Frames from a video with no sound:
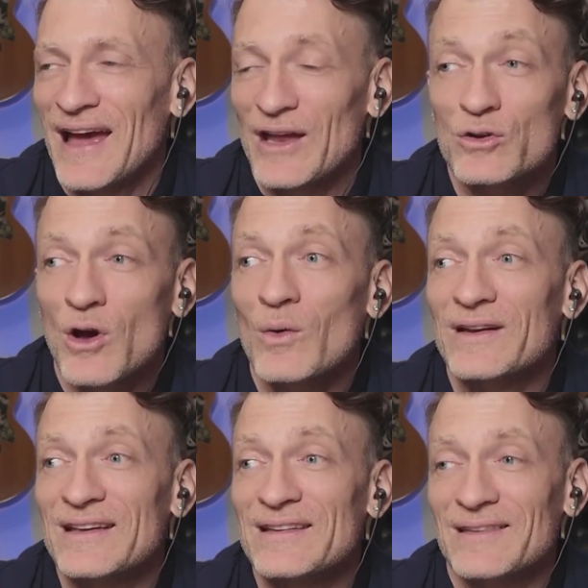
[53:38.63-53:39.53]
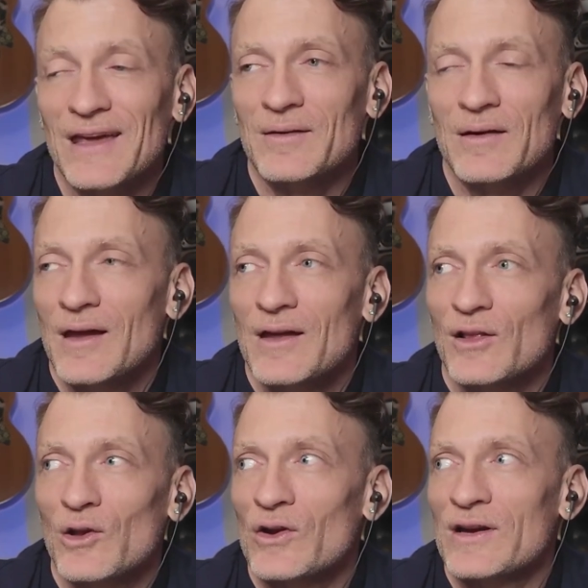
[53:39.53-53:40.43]
And you go and he's like,
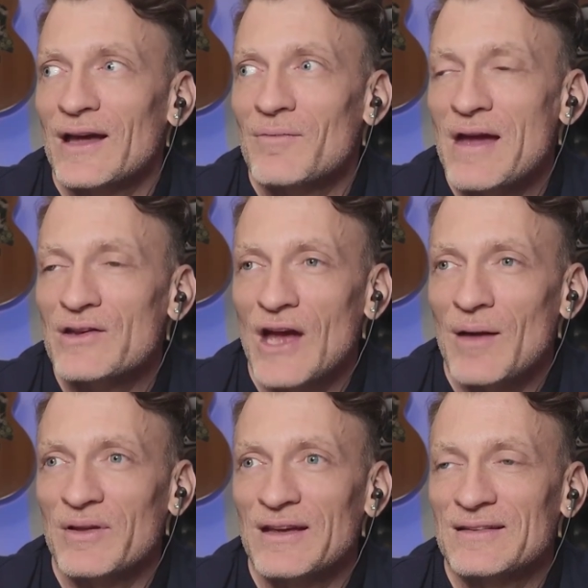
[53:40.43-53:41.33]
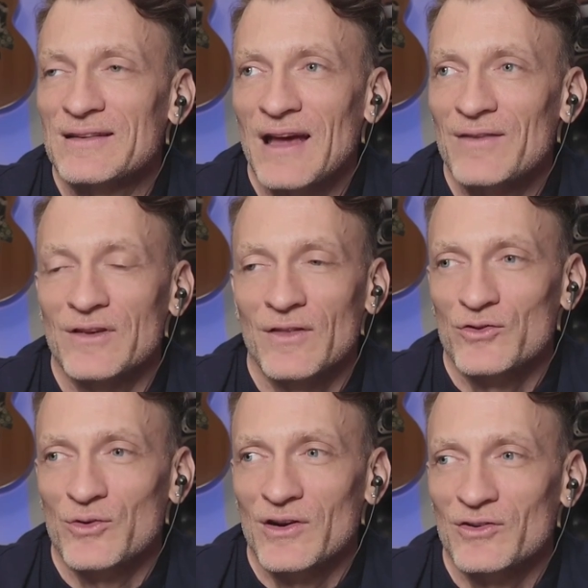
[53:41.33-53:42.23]
learn how to make Japanese knives in the
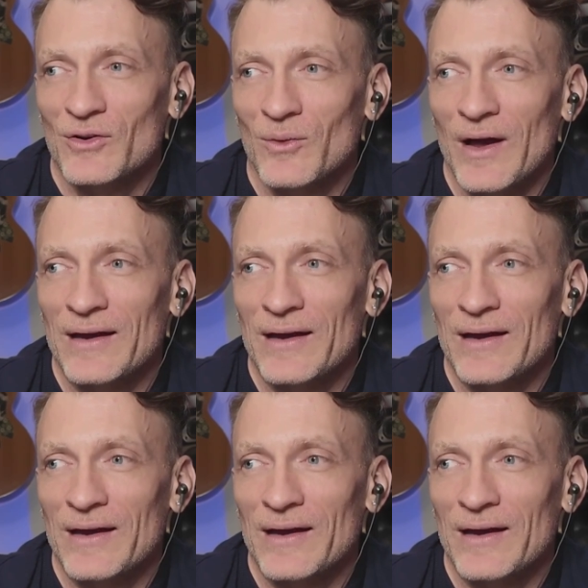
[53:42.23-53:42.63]
traditional way.